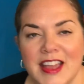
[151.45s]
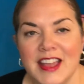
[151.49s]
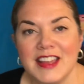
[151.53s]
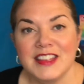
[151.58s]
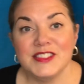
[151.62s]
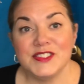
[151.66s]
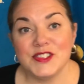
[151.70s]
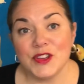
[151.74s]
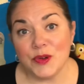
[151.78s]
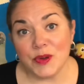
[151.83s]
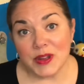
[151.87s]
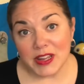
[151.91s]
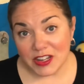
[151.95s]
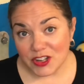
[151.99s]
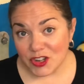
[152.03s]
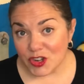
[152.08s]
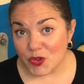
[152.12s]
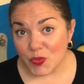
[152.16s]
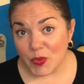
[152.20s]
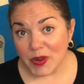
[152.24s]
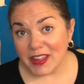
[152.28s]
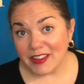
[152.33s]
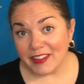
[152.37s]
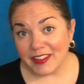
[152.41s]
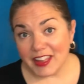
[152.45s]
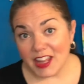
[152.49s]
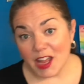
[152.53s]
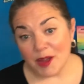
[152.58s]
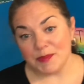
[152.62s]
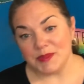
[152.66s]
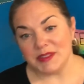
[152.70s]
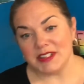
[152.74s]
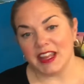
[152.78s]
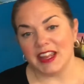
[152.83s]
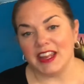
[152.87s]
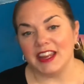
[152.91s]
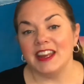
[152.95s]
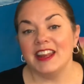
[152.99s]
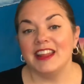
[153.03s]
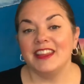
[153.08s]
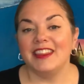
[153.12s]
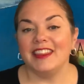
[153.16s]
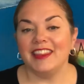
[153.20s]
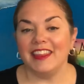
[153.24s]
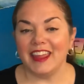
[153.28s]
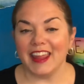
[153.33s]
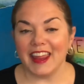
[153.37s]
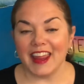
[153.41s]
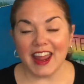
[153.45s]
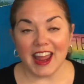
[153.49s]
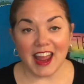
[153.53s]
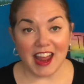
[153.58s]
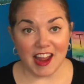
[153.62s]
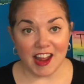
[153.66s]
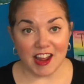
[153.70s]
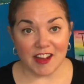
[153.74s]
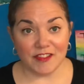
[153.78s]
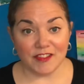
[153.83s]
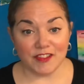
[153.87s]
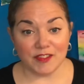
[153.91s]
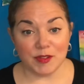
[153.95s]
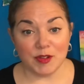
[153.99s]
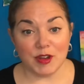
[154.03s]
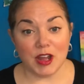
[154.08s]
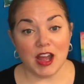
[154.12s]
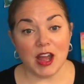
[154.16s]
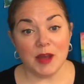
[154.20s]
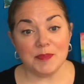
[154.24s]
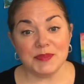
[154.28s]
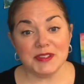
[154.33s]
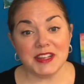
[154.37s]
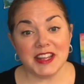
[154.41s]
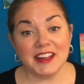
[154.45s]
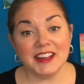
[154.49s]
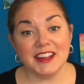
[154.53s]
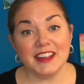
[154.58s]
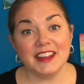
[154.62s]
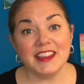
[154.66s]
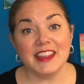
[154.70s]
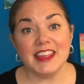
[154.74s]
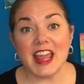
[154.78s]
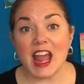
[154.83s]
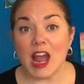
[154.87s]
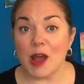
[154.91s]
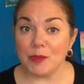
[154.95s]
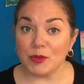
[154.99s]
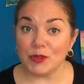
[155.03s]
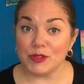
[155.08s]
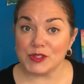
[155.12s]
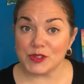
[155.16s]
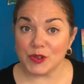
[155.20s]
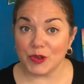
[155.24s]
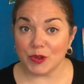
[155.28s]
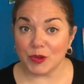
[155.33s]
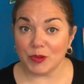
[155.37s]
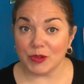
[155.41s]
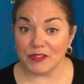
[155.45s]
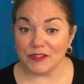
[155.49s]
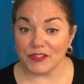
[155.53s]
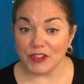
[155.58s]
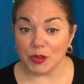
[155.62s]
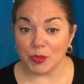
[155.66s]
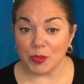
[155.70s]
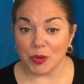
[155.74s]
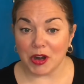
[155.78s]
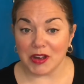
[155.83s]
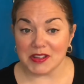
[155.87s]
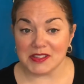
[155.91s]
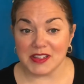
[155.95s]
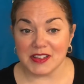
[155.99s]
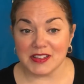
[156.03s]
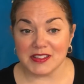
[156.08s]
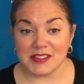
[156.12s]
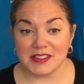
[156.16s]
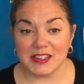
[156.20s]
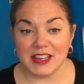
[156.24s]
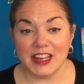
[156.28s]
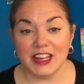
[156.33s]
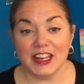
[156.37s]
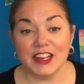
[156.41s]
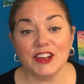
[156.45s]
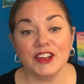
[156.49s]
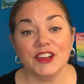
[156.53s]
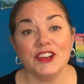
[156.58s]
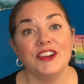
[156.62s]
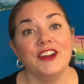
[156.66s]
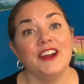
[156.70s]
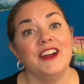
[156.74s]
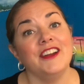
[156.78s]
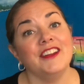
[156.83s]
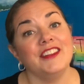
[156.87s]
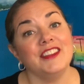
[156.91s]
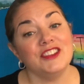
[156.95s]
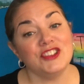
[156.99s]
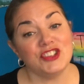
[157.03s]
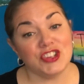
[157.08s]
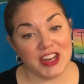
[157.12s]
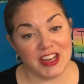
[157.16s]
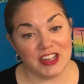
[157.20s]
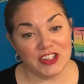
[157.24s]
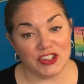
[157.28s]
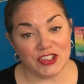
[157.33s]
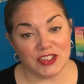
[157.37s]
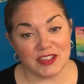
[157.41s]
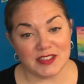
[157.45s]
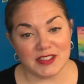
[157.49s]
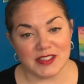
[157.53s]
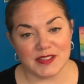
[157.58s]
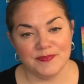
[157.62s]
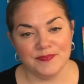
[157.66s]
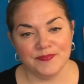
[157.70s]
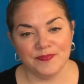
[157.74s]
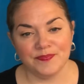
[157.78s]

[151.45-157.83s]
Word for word: So in your weekly update, they have updated the Apple score review process. Here are the changes.